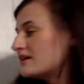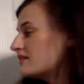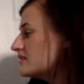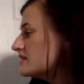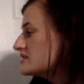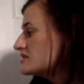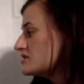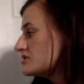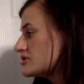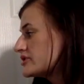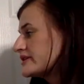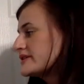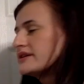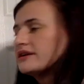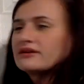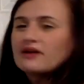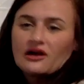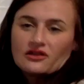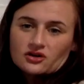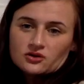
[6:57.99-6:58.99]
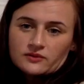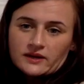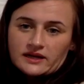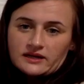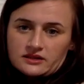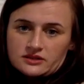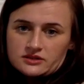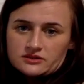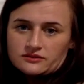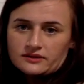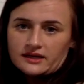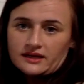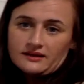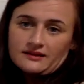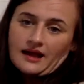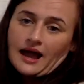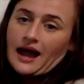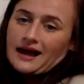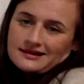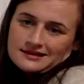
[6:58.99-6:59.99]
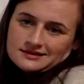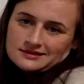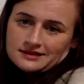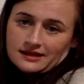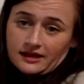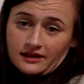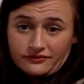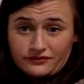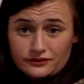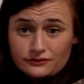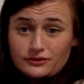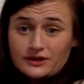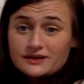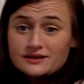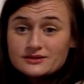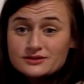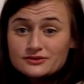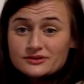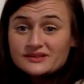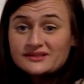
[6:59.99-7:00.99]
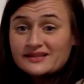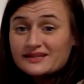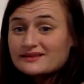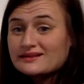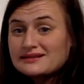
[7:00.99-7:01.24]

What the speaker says: This is just another way to do it. Honestly, if you want to do it like